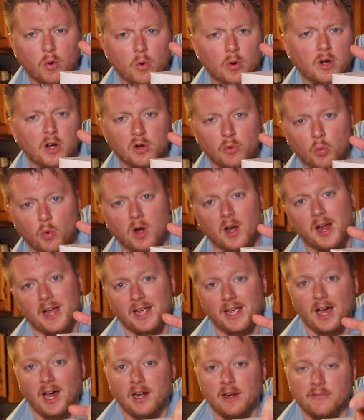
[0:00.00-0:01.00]
order and where I
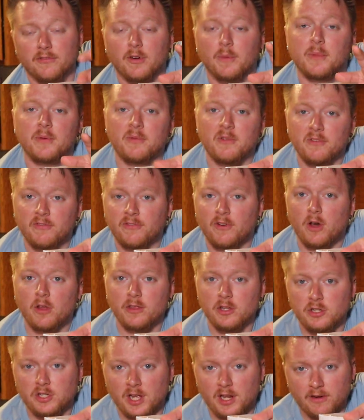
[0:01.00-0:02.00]
got it from. If you
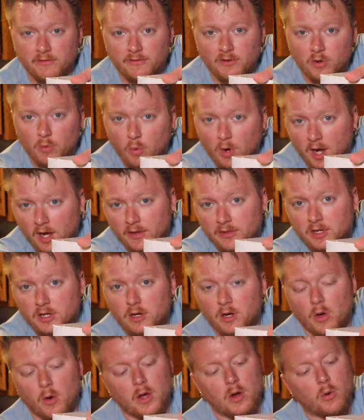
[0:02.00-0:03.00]
followed the channel for a while, then
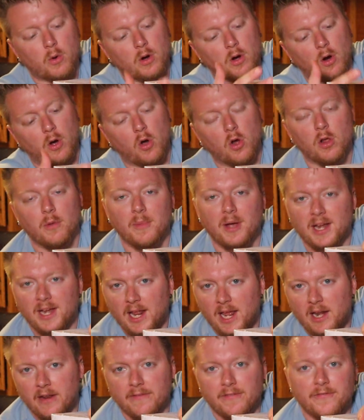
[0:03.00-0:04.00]
you know I order all my
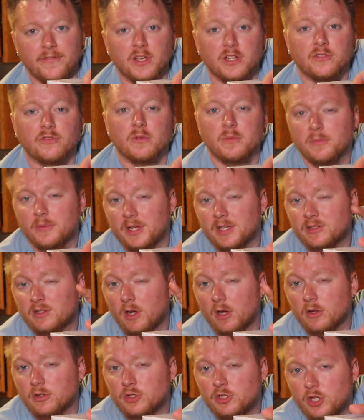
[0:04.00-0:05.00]
native fish from a place
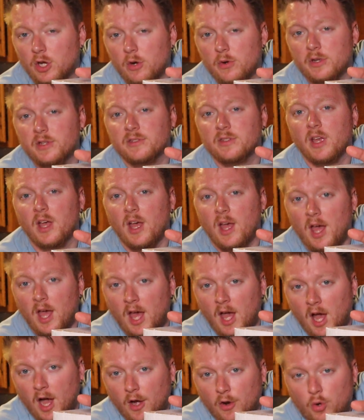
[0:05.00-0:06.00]
called Jonah's
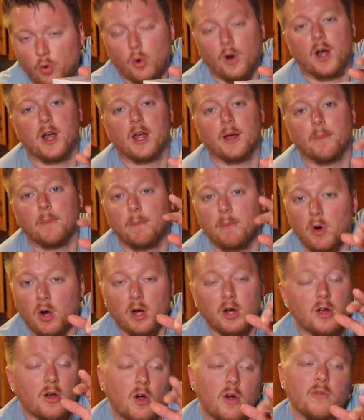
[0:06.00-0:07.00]
Aquarium.
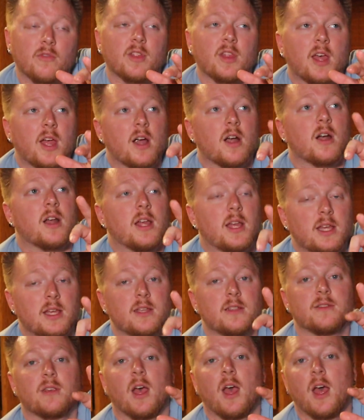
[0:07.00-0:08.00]
Mark over there
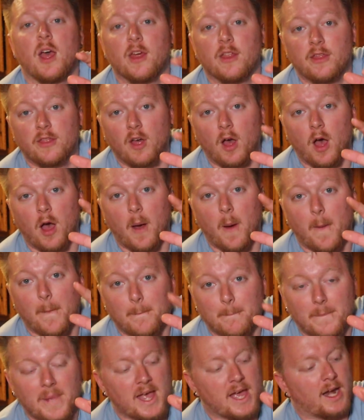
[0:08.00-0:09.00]
is the
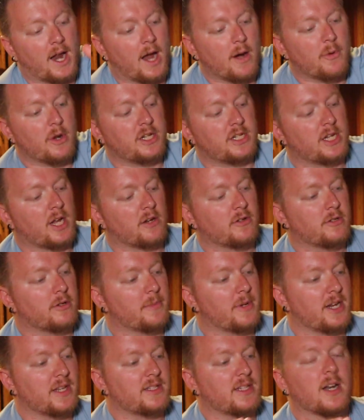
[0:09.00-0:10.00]
man. I reached out to
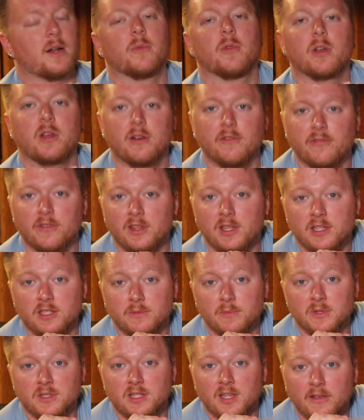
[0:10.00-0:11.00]
him and I said, I'm looking for these
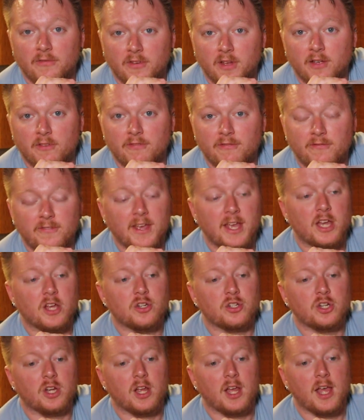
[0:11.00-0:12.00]
specific
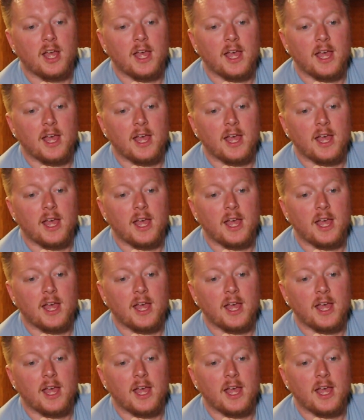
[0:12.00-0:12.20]
fish,